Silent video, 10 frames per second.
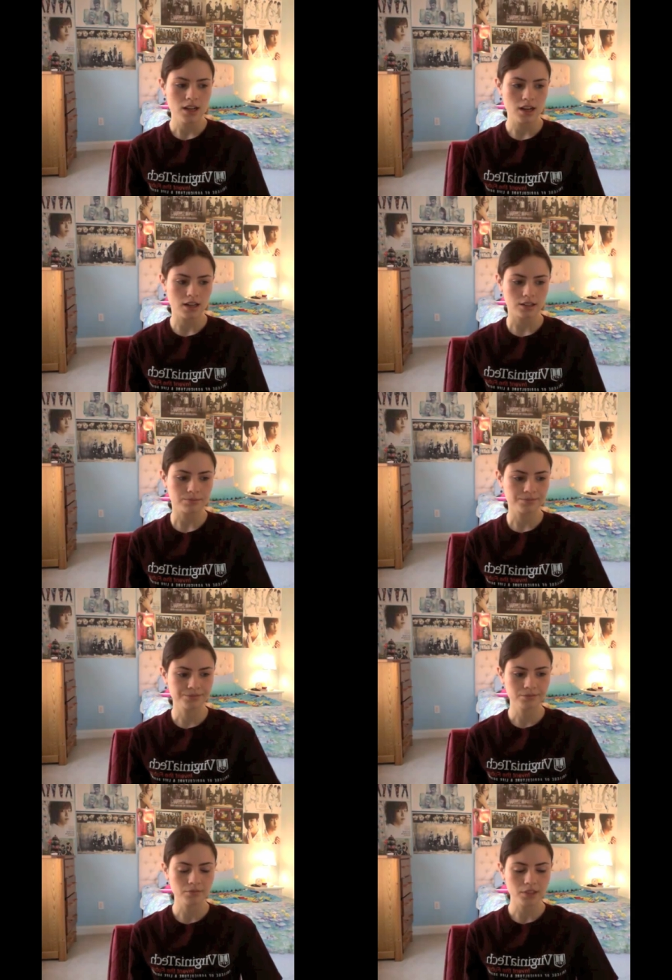
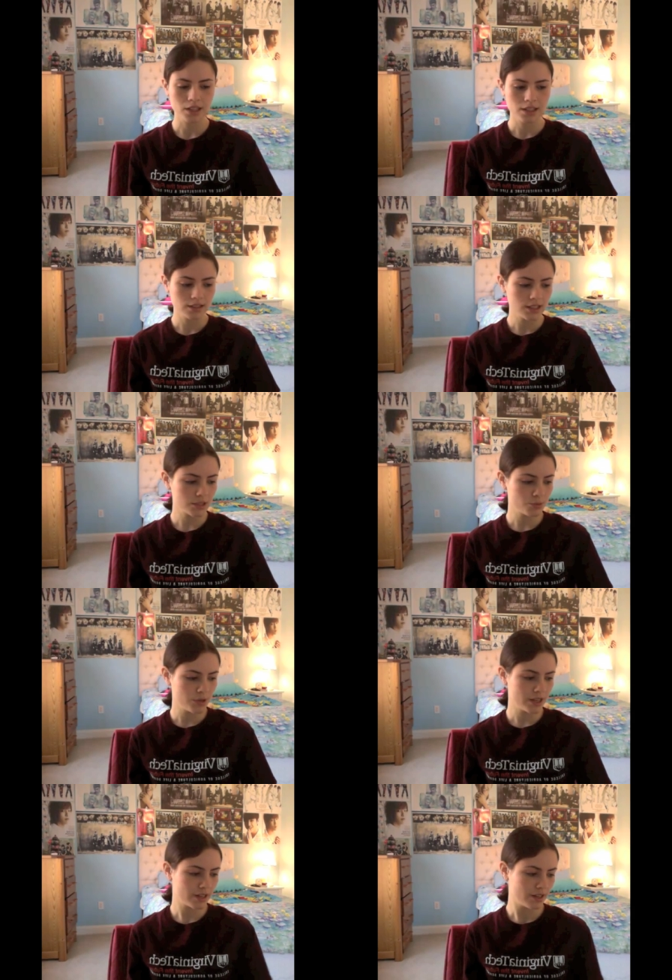Um, this
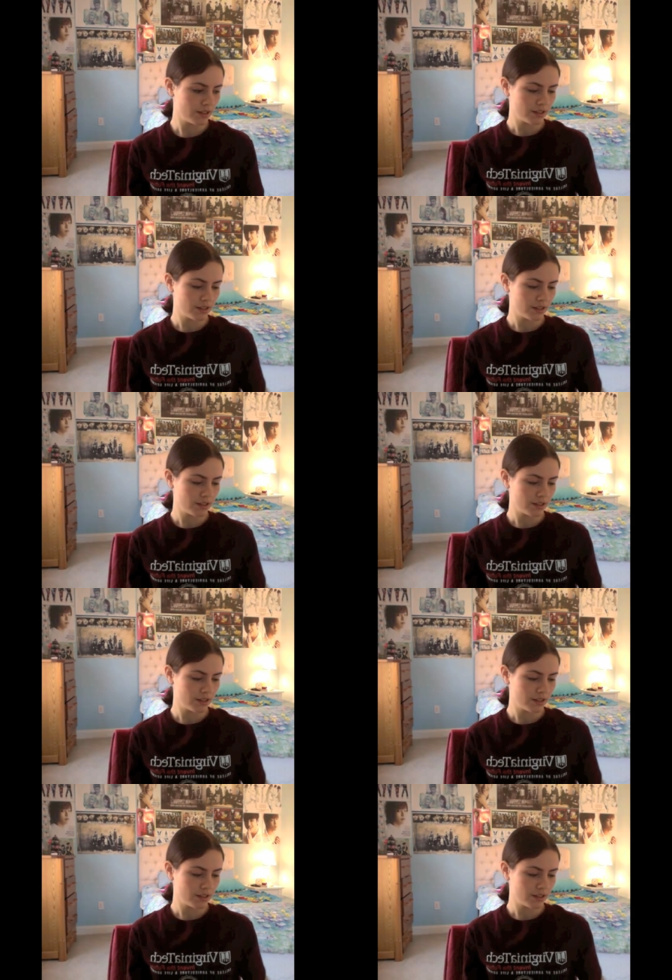week,